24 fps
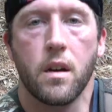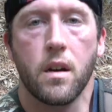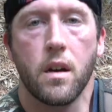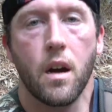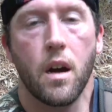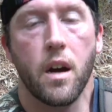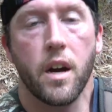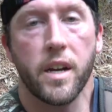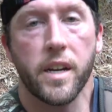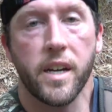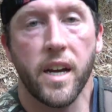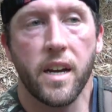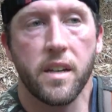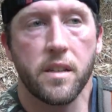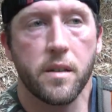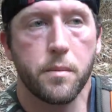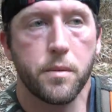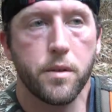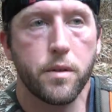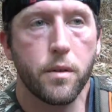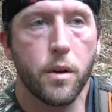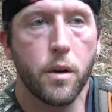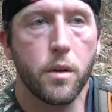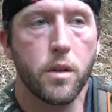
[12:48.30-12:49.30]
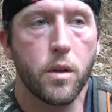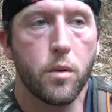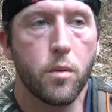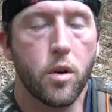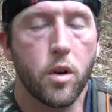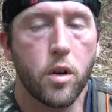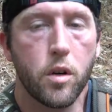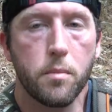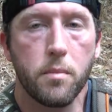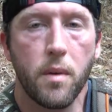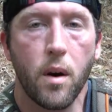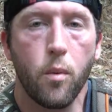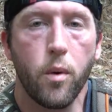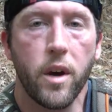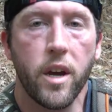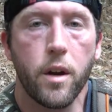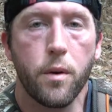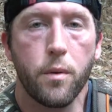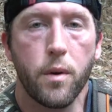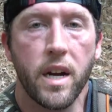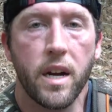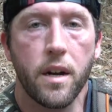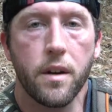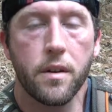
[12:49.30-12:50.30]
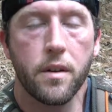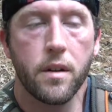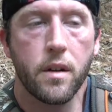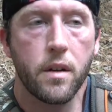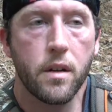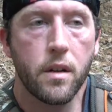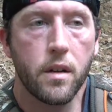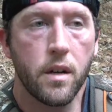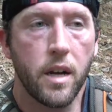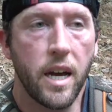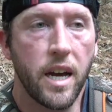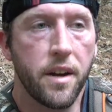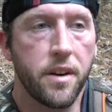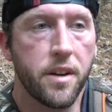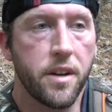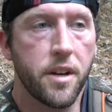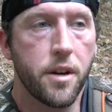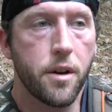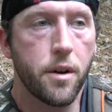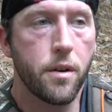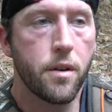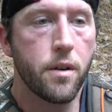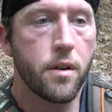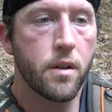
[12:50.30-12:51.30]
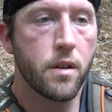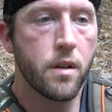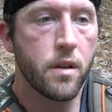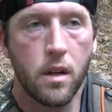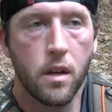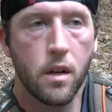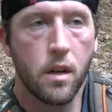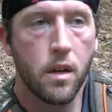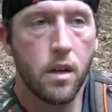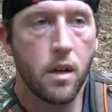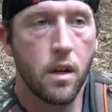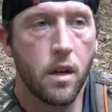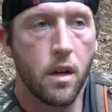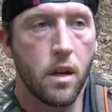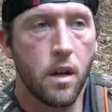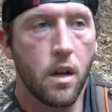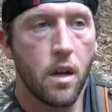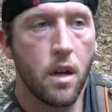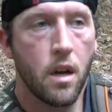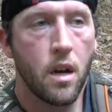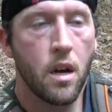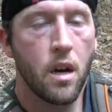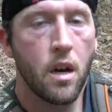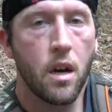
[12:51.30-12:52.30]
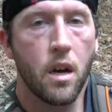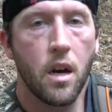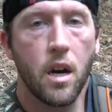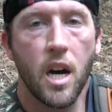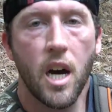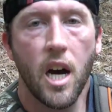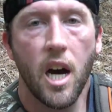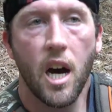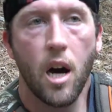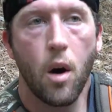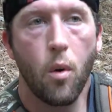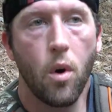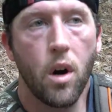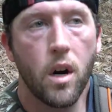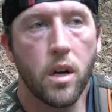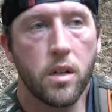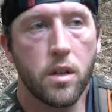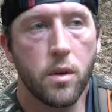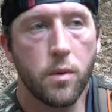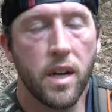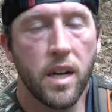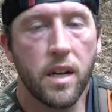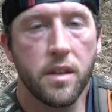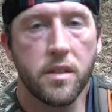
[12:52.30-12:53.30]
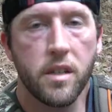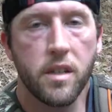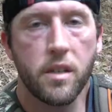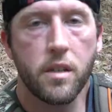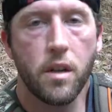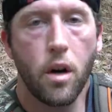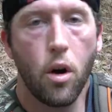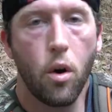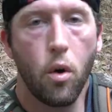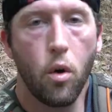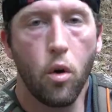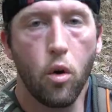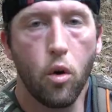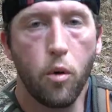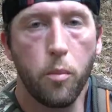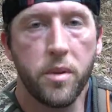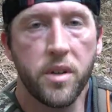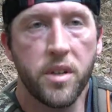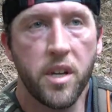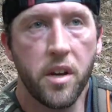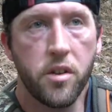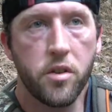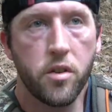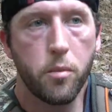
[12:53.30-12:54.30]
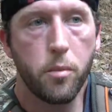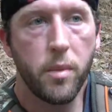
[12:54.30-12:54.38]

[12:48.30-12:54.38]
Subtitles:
All right, guys, I'm slowly working my way around out of here. I walked around this whole potential